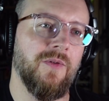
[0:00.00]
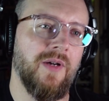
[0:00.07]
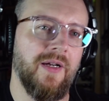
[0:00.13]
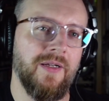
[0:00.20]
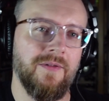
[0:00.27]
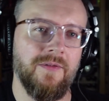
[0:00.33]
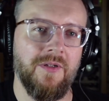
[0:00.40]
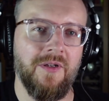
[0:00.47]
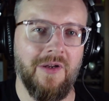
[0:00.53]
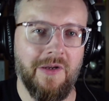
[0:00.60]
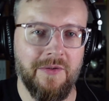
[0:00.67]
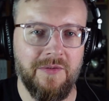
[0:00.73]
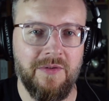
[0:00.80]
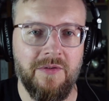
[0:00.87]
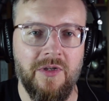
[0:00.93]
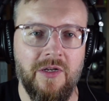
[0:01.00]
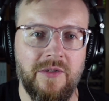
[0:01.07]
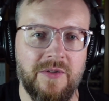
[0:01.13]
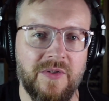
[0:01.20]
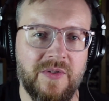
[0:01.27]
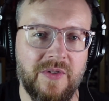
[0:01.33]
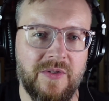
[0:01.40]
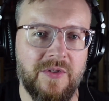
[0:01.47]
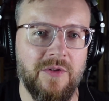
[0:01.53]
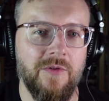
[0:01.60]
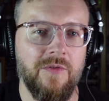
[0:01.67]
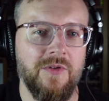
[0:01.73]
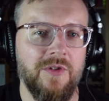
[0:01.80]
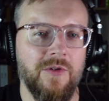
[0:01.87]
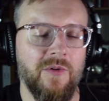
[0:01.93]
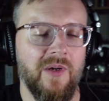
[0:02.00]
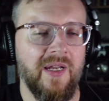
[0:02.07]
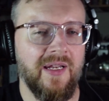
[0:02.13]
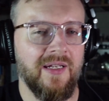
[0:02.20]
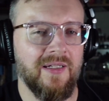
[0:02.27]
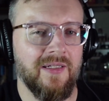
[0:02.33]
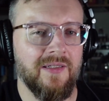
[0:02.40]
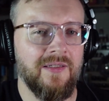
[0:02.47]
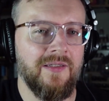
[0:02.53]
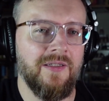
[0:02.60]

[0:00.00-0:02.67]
I just as soon do a